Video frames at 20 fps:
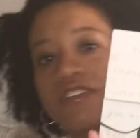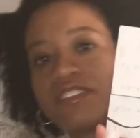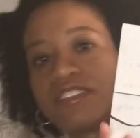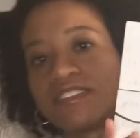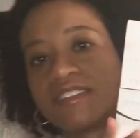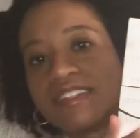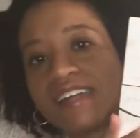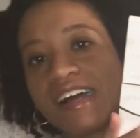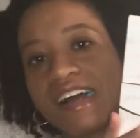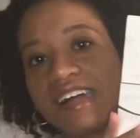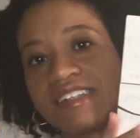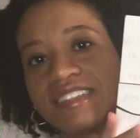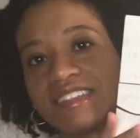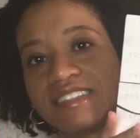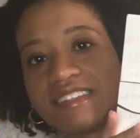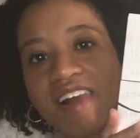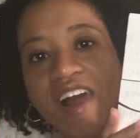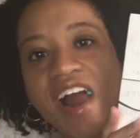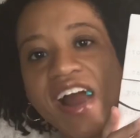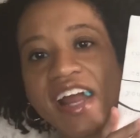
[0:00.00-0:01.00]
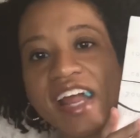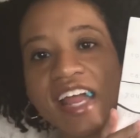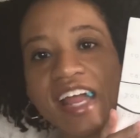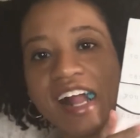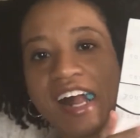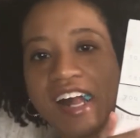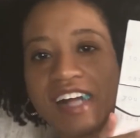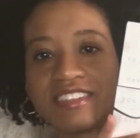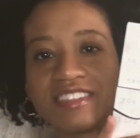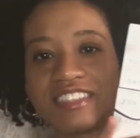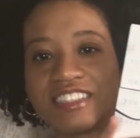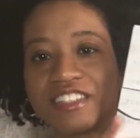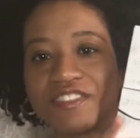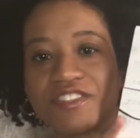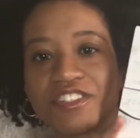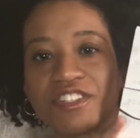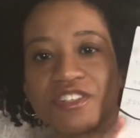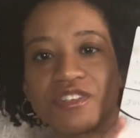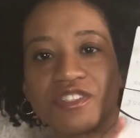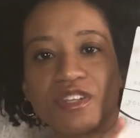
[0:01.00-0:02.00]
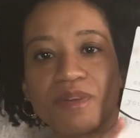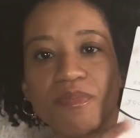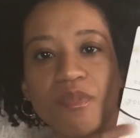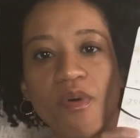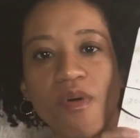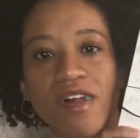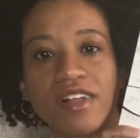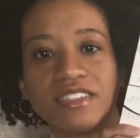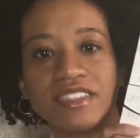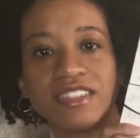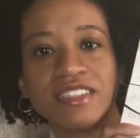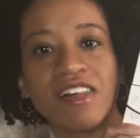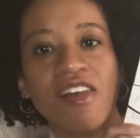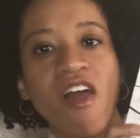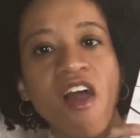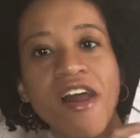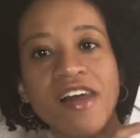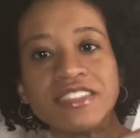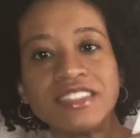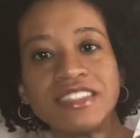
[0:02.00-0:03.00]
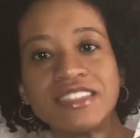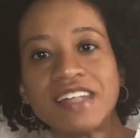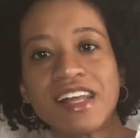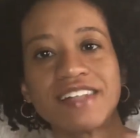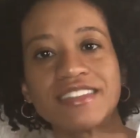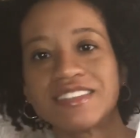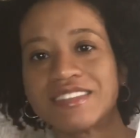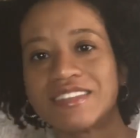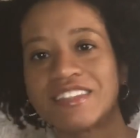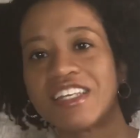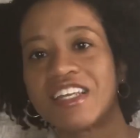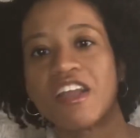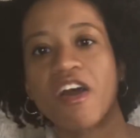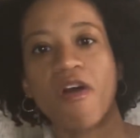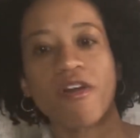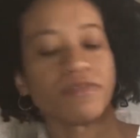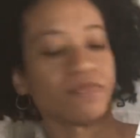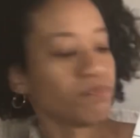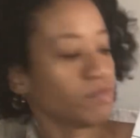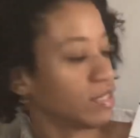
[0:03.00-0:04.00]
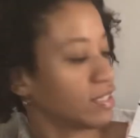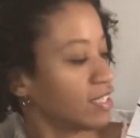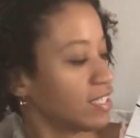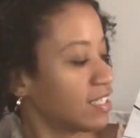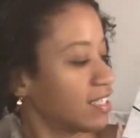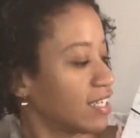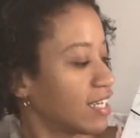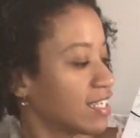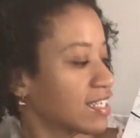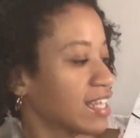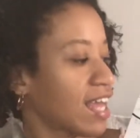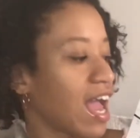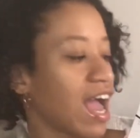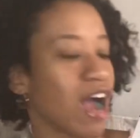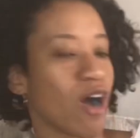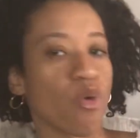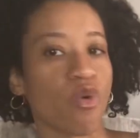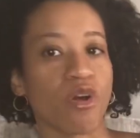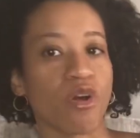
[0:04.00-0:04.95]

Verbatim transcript: or not i hate how stuff shows up on you know, but this says our